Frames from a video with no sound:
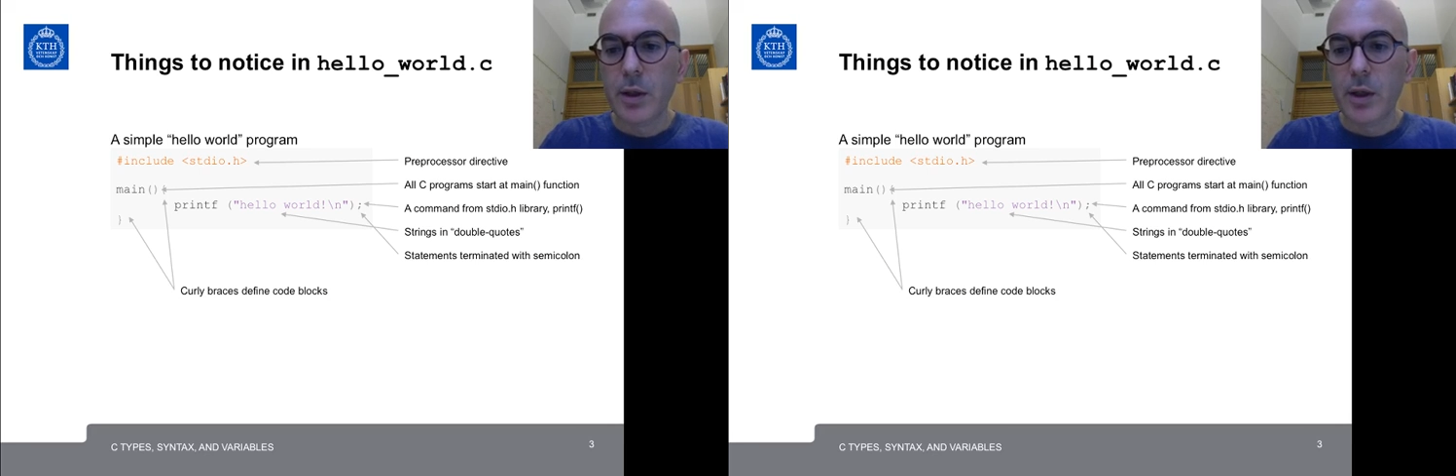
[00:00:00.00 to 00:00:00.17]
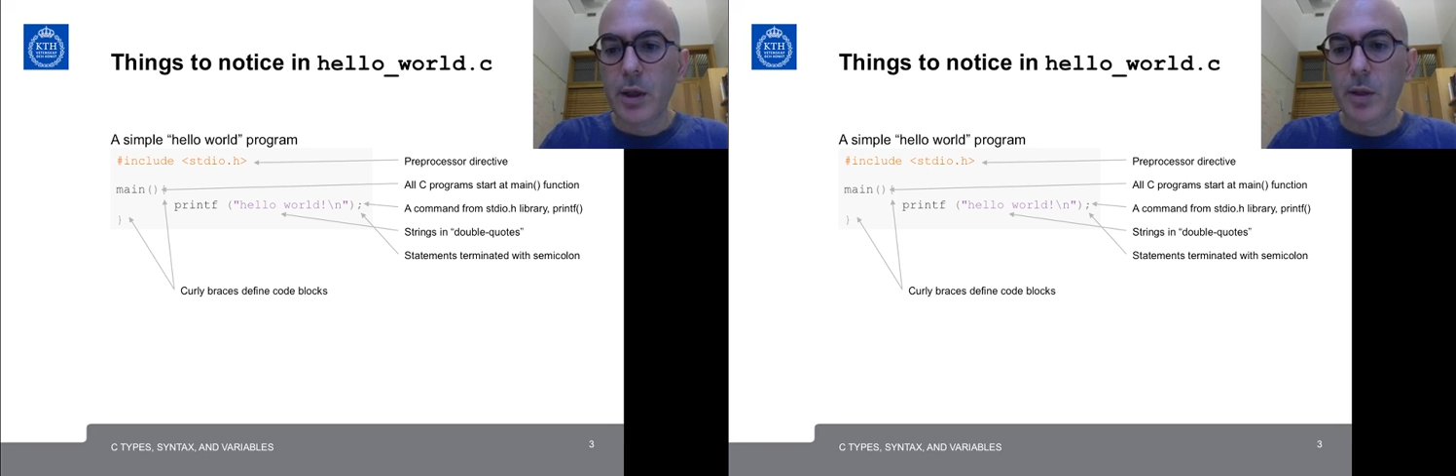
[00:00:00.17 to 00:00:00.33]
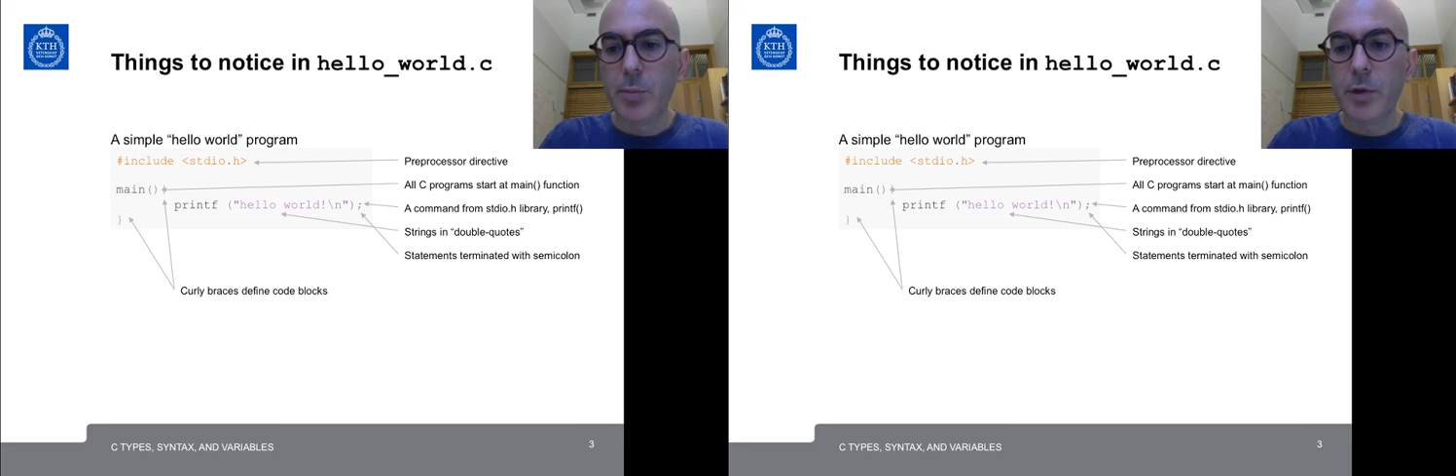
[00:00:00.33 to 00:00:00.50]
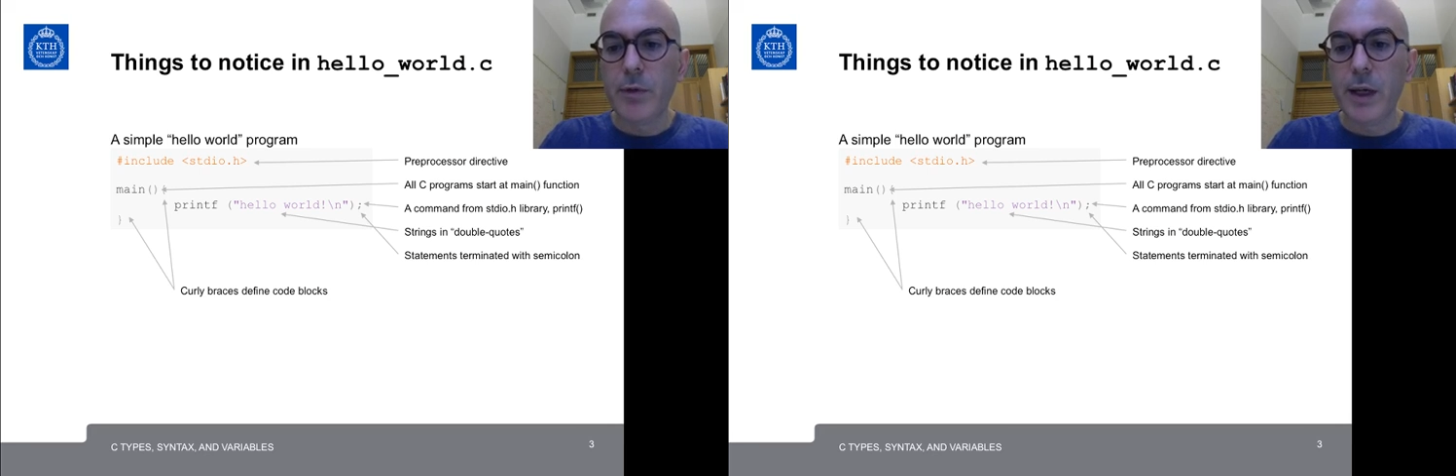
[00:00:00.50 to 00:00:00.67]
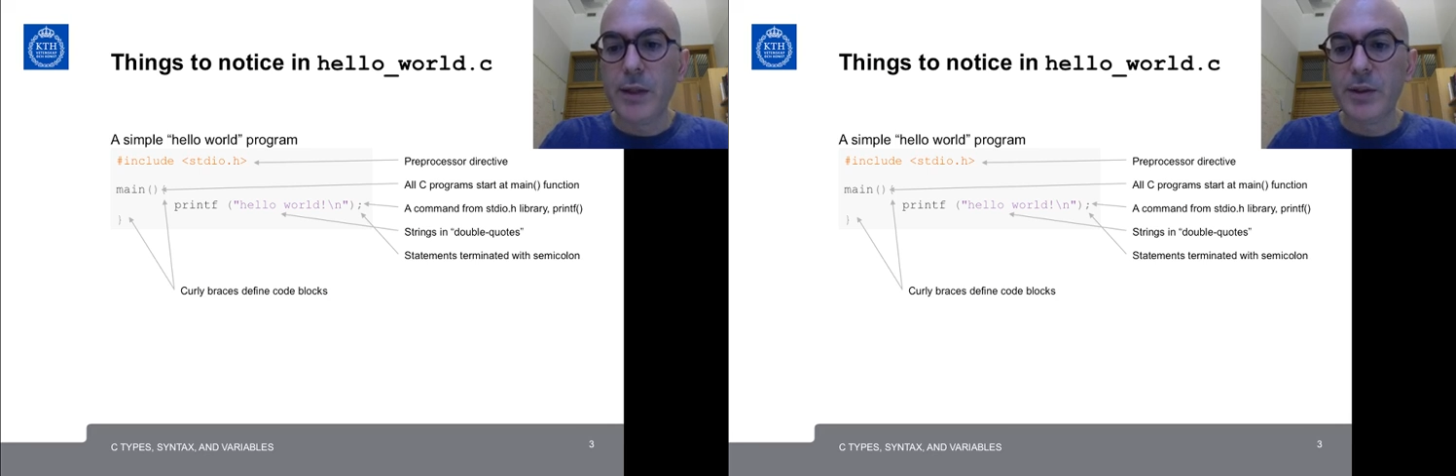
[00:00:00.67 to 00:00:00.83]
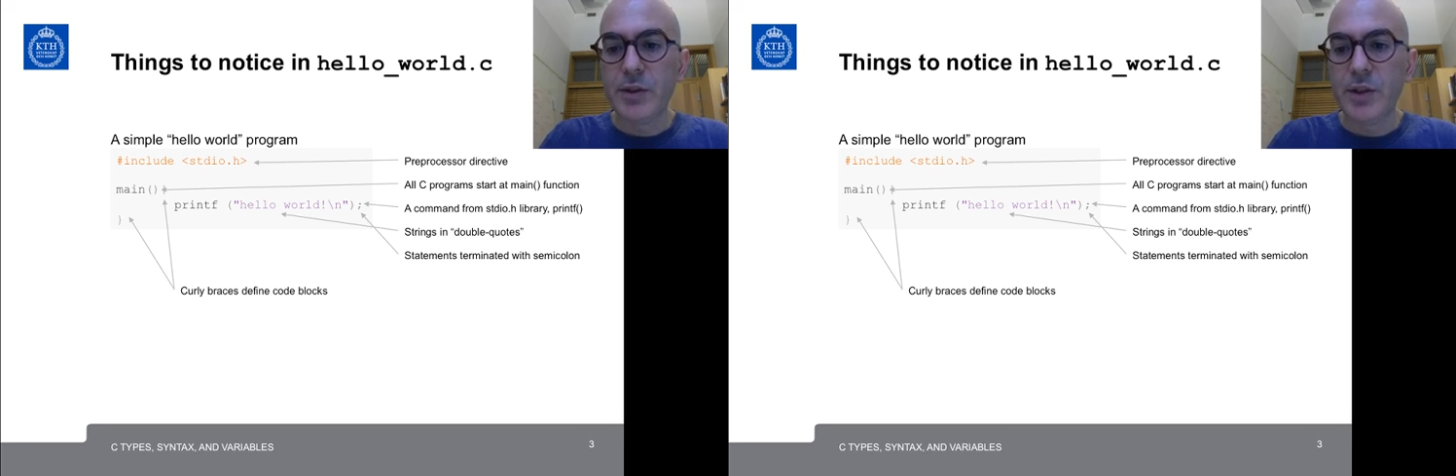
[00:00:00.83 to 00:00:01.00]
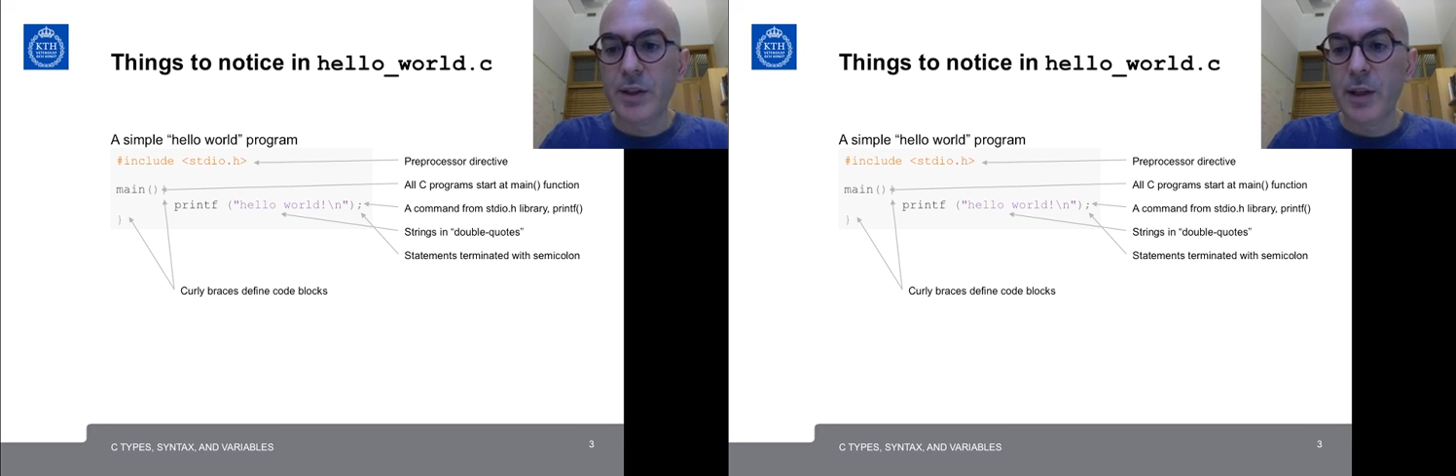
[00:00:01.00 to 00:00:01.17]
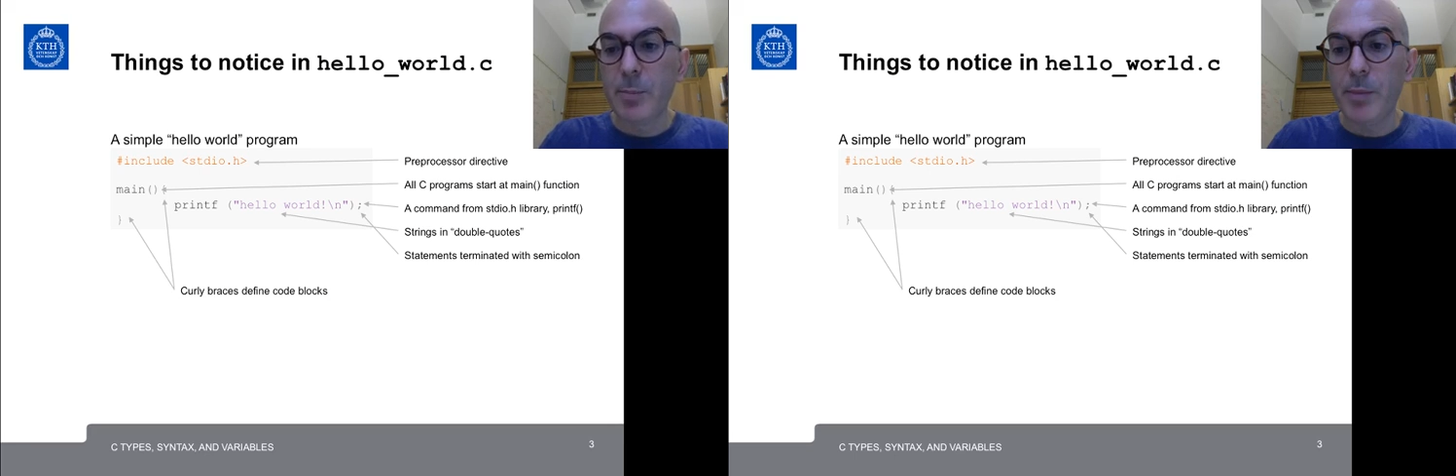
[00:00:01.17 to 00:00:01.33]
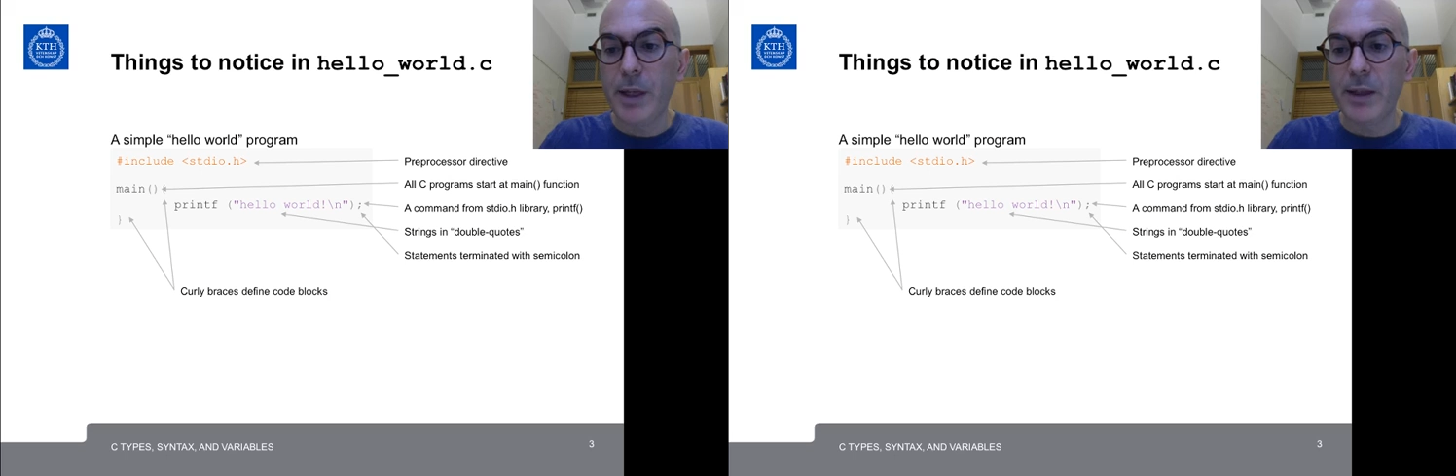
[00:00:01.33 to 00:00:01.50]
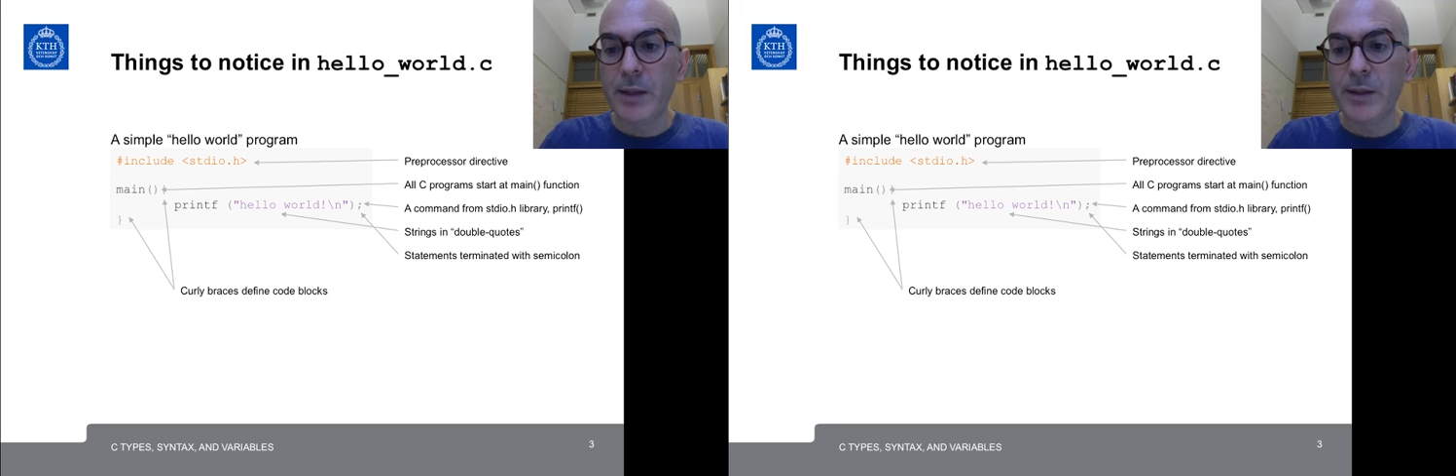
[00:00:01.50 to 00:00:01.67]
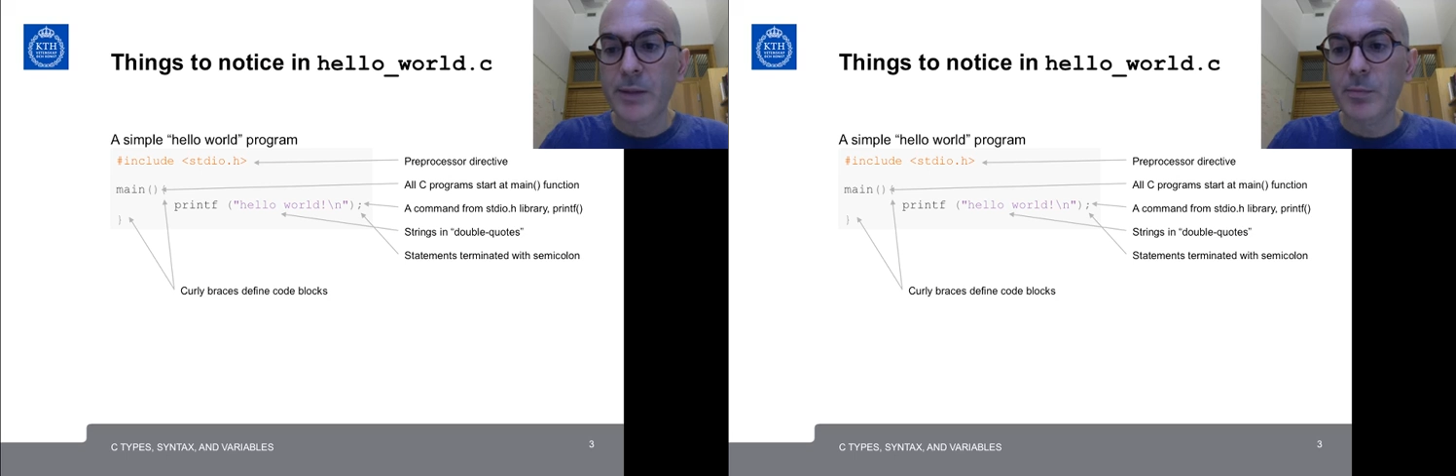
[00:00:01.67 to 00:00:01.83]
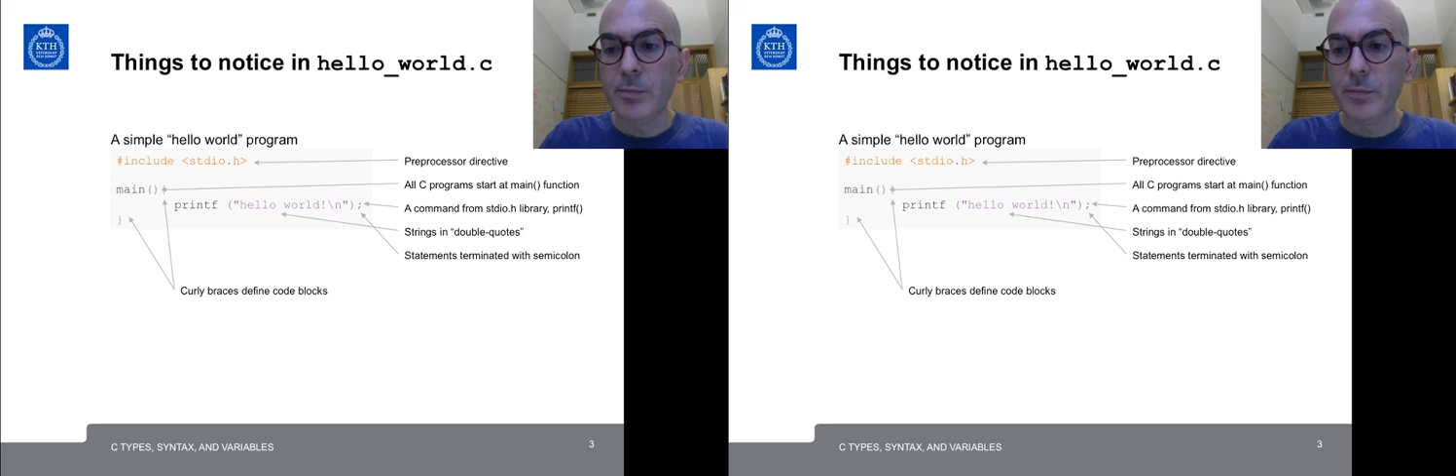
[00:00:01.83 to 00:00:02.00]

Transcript: It provides a general mechanism